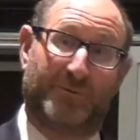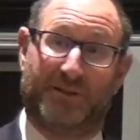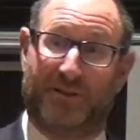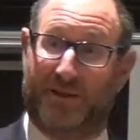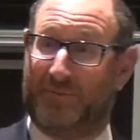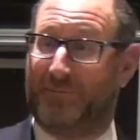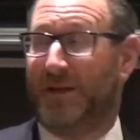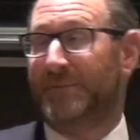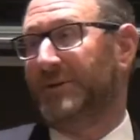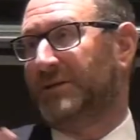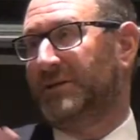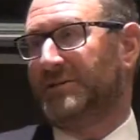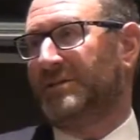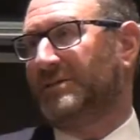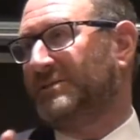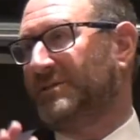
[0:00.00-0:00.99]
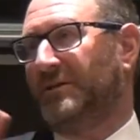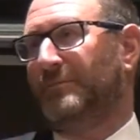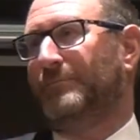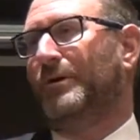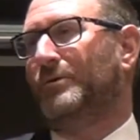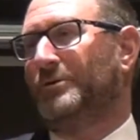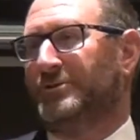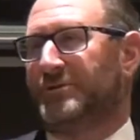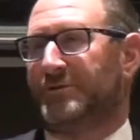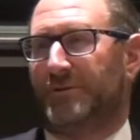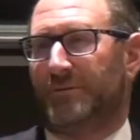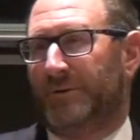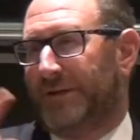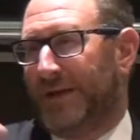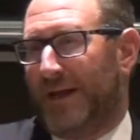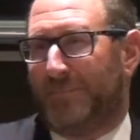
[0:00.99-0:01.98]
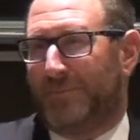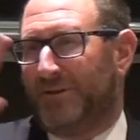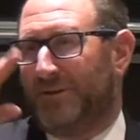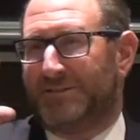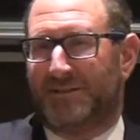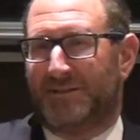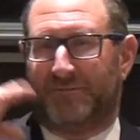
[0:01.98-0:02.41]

but that may be because I studied poetry and we capitalized